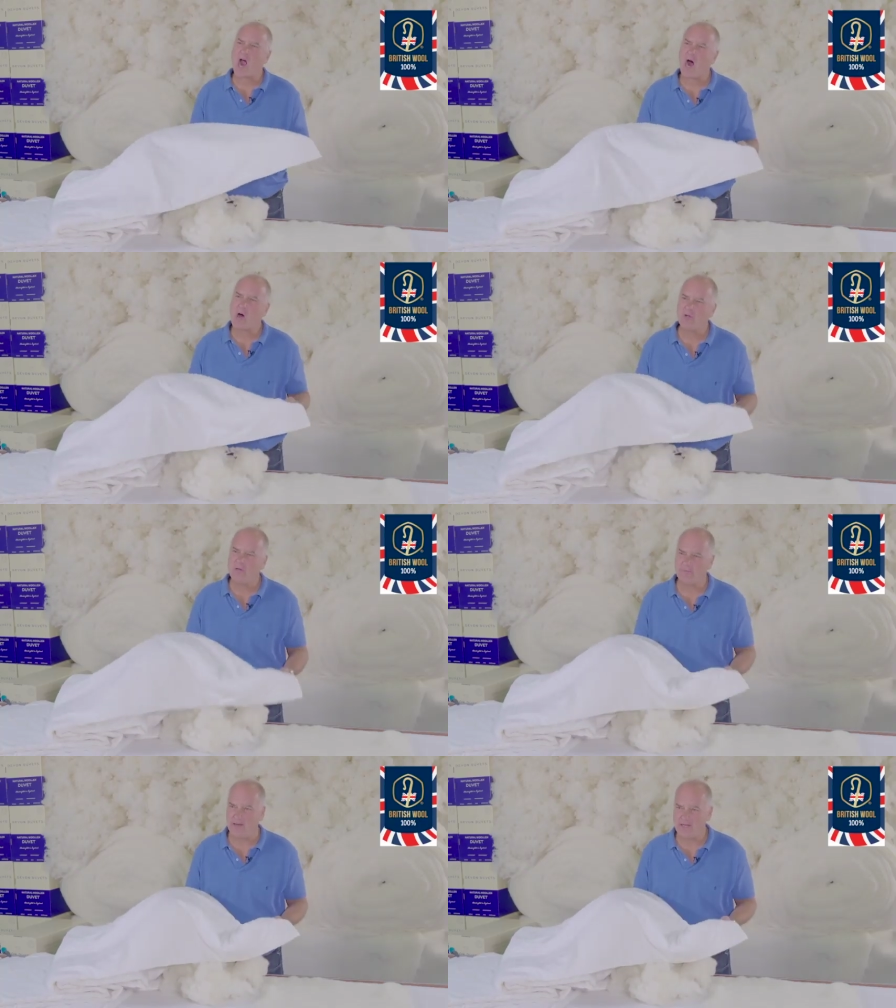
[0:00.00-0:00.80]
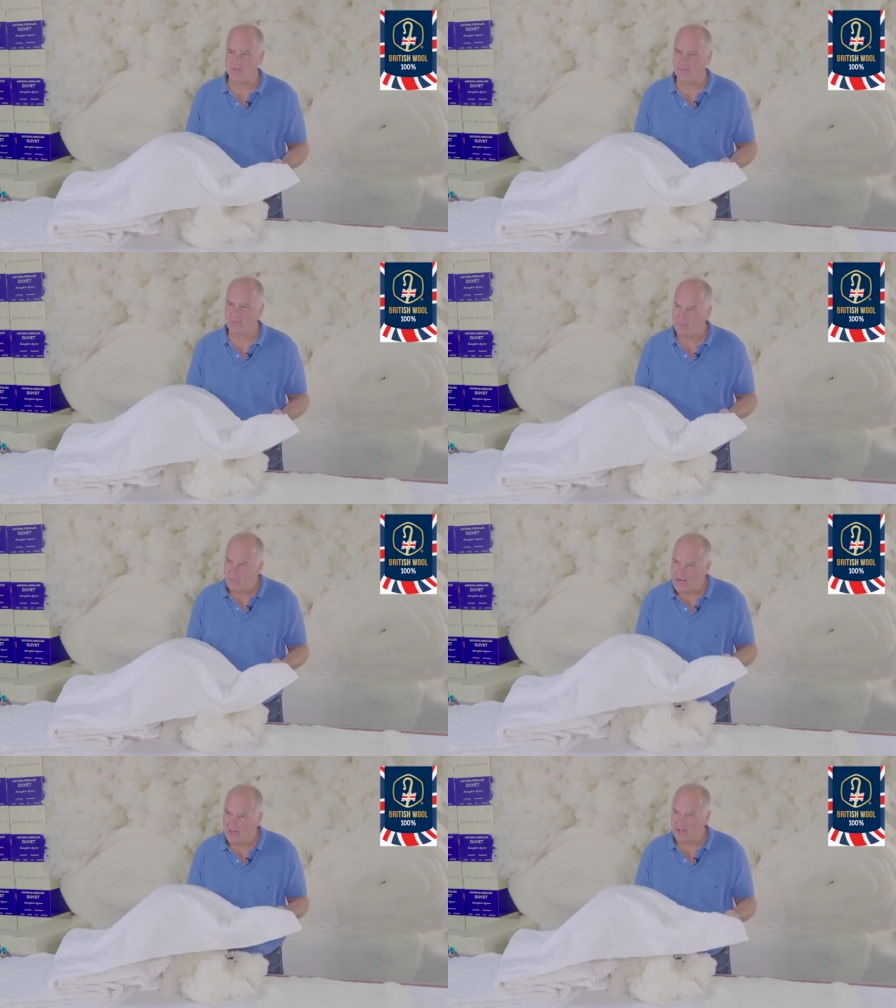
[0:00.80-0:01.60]
our duvets
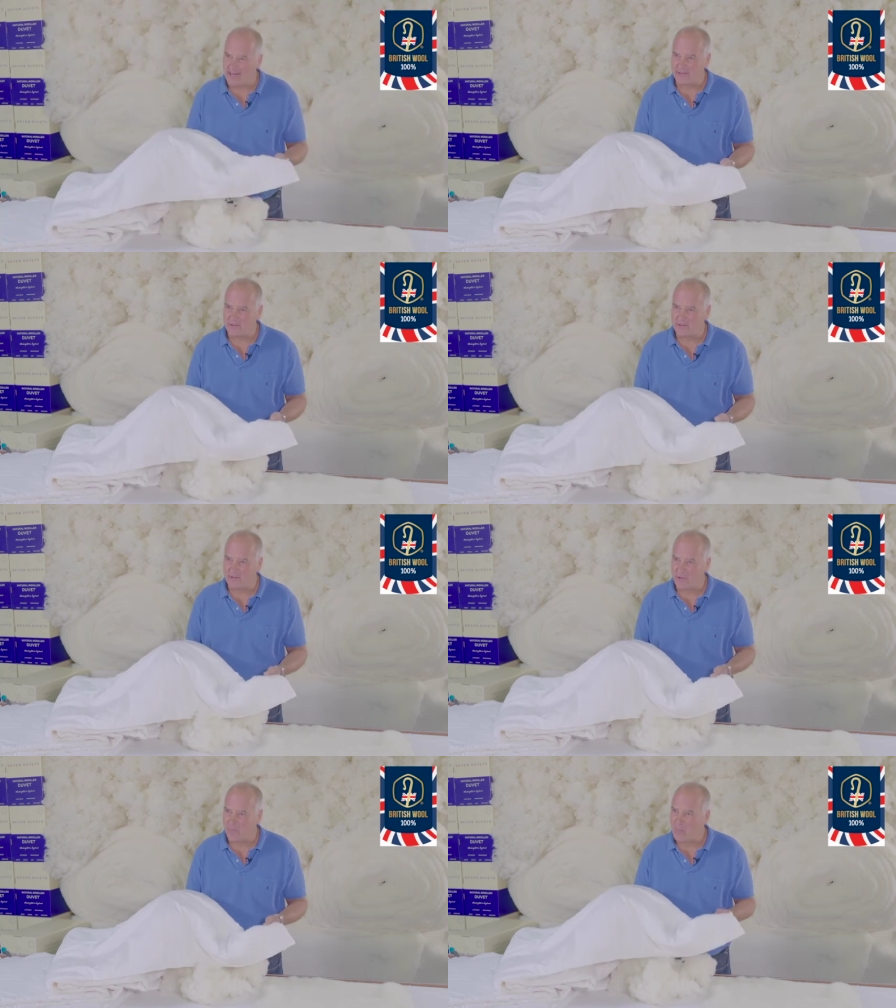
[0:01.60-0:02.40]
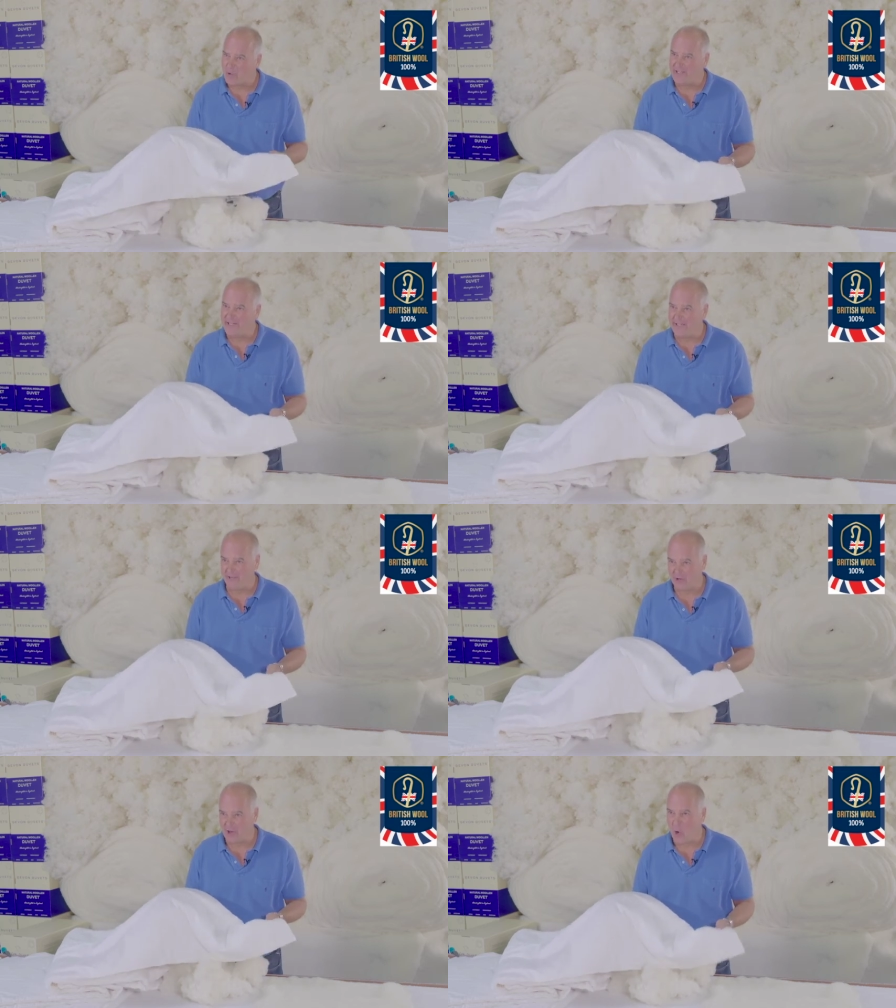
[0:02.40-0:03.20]
regulate the body
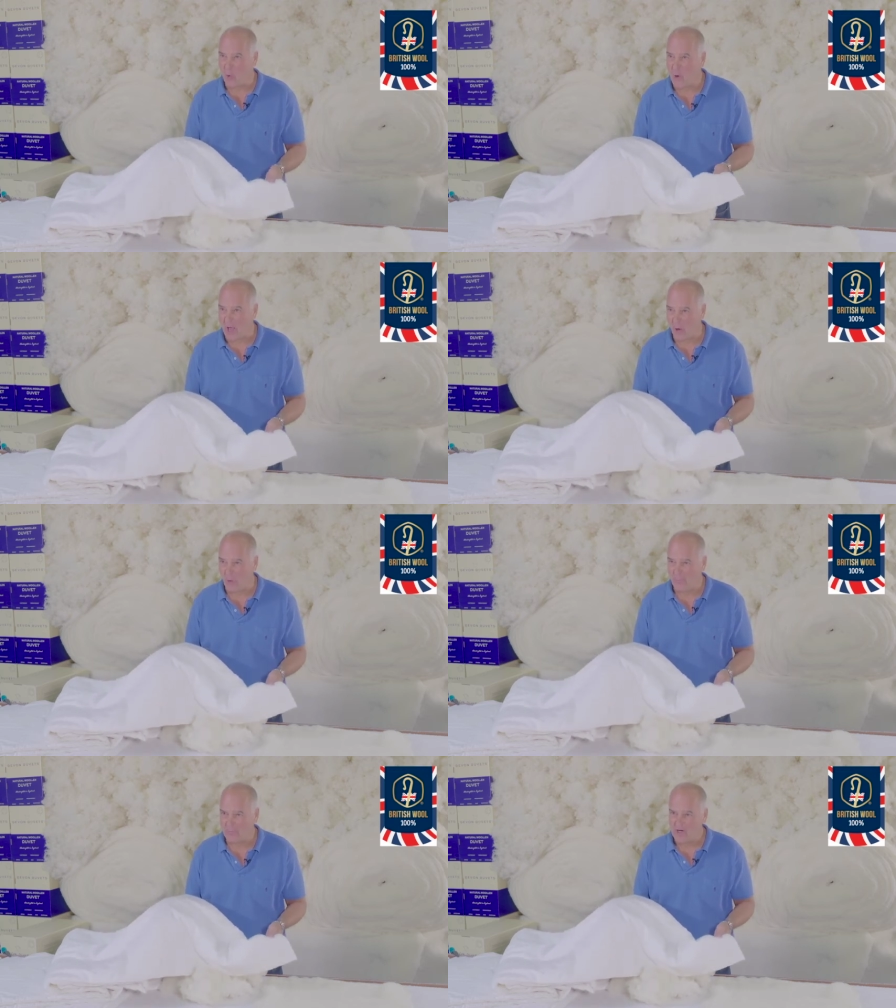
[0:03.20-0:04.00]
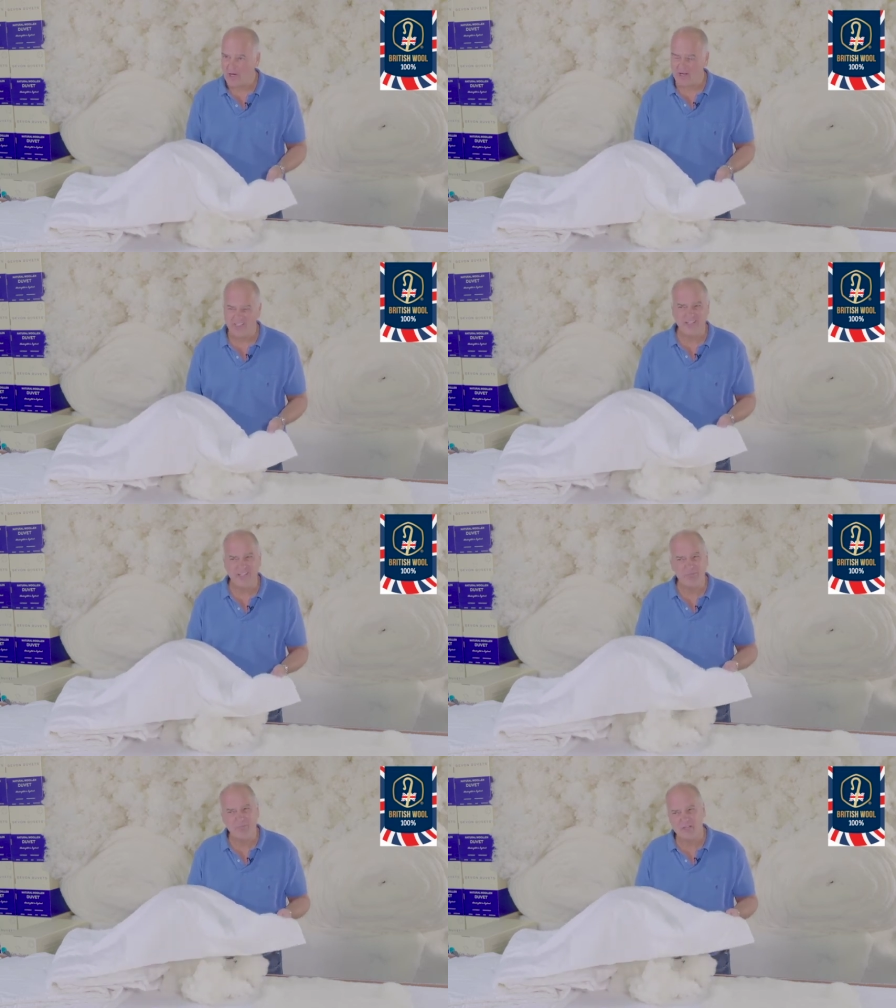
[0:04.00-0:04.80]
heat so well
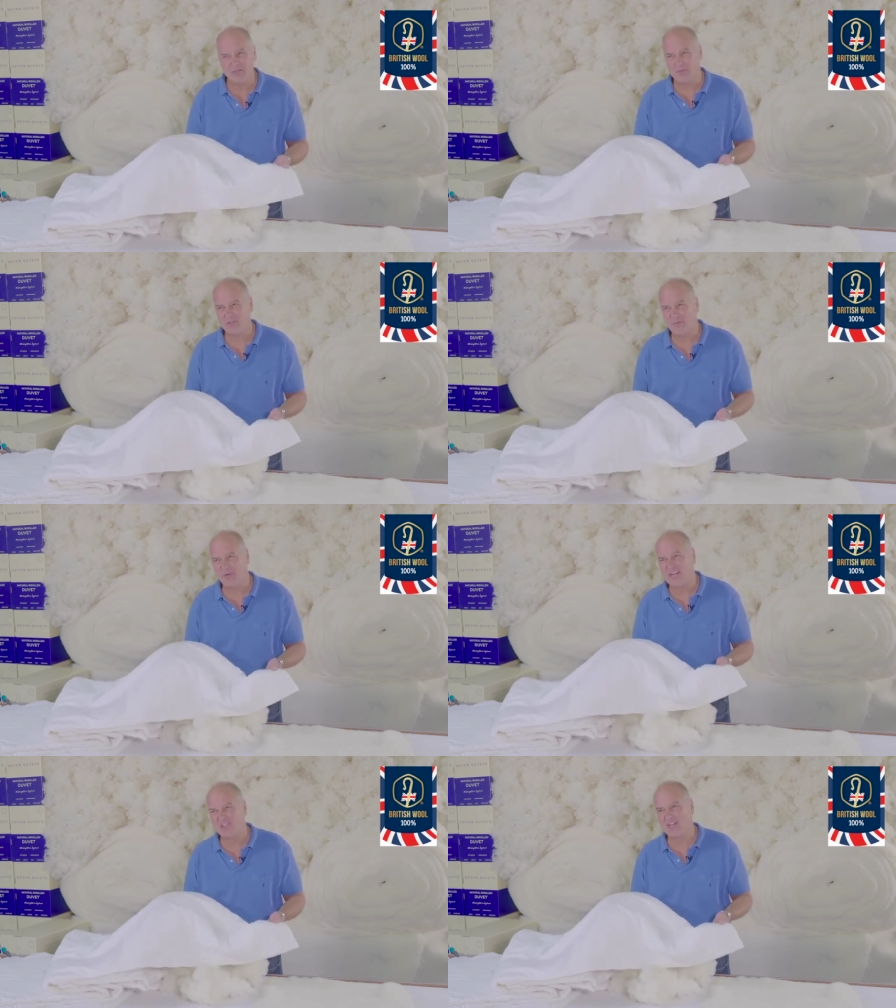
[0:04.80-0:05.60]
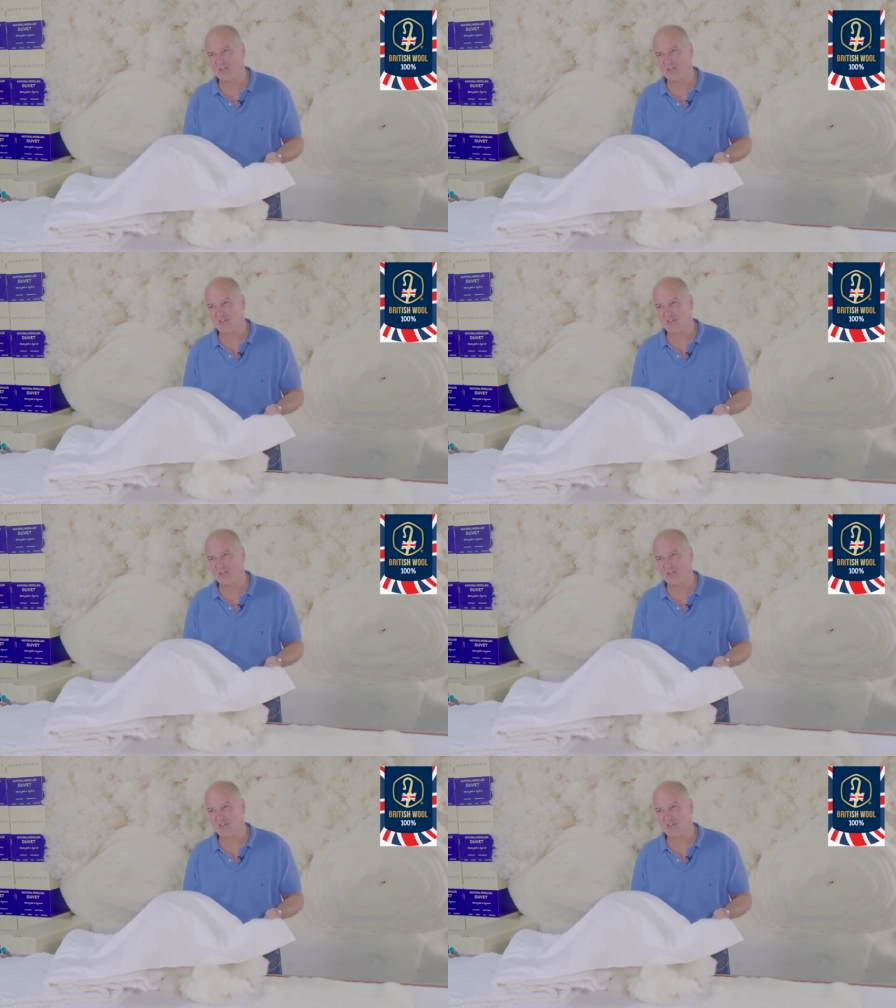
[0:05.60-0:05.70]
and measurement of exact